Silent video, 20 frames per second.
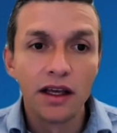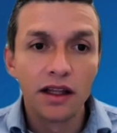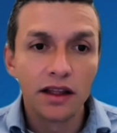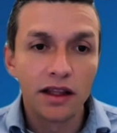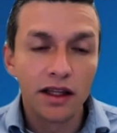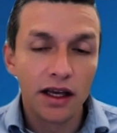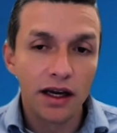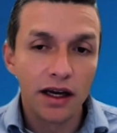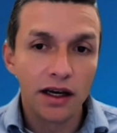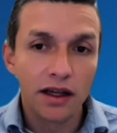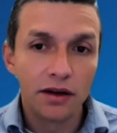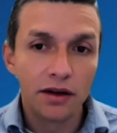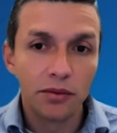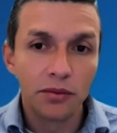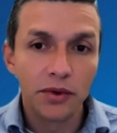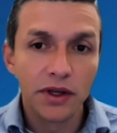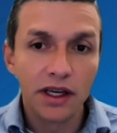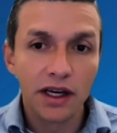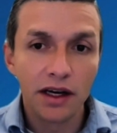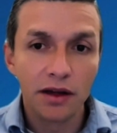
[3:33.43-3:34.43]
that
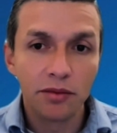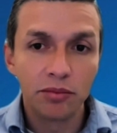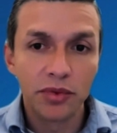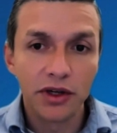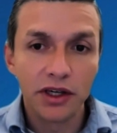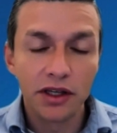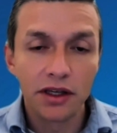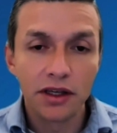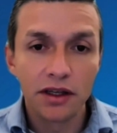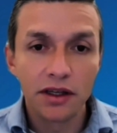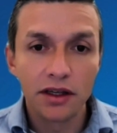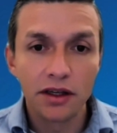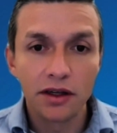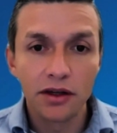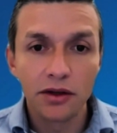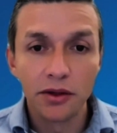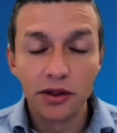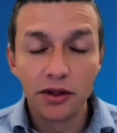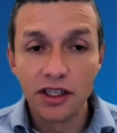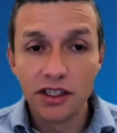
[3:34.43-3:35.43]
we had pretty
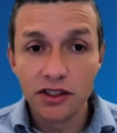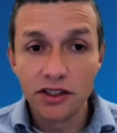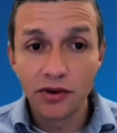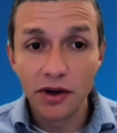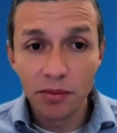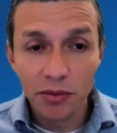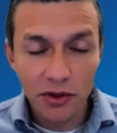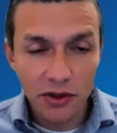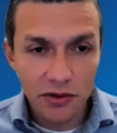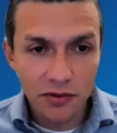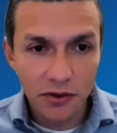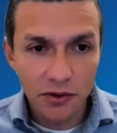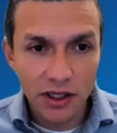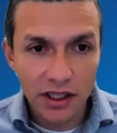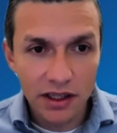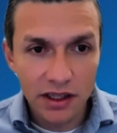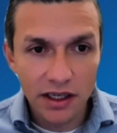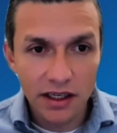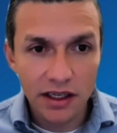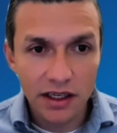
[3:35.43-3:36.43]
good descriptors for the
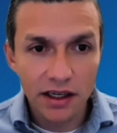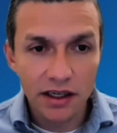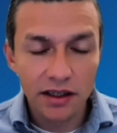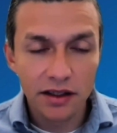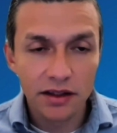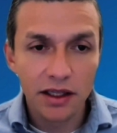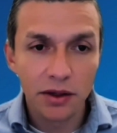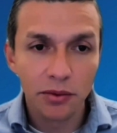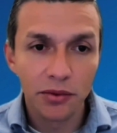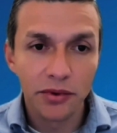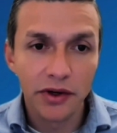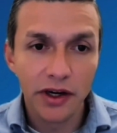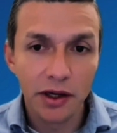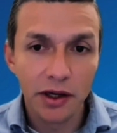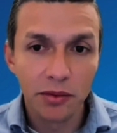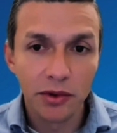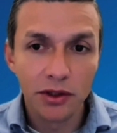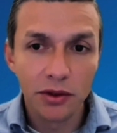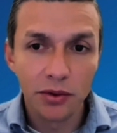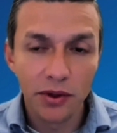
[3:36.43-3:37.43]
data, that we were
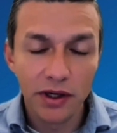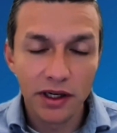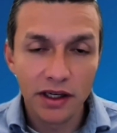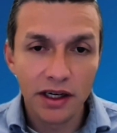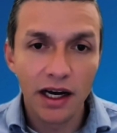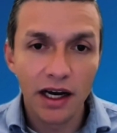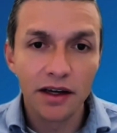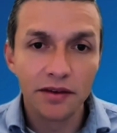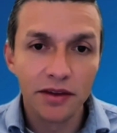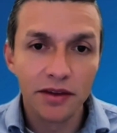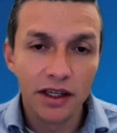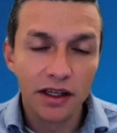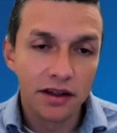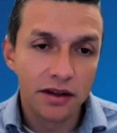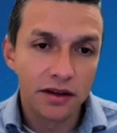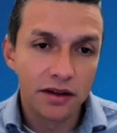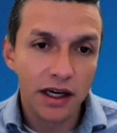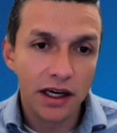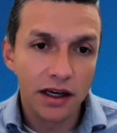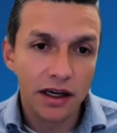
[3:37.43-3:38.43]
able to archive that
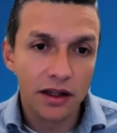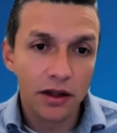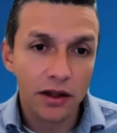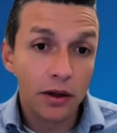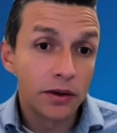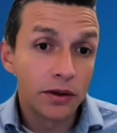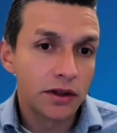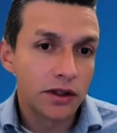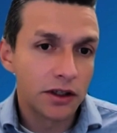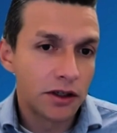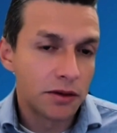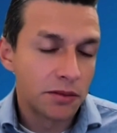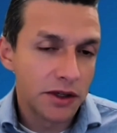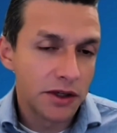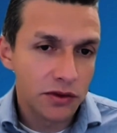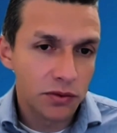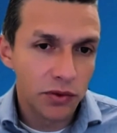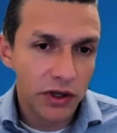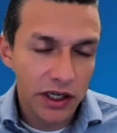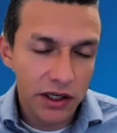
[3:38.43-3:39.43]
long-term
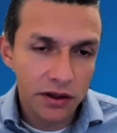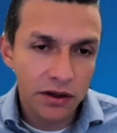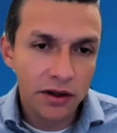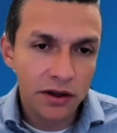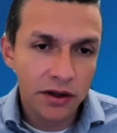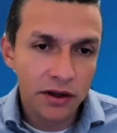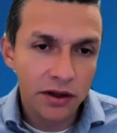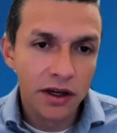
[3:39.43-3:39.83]
as well.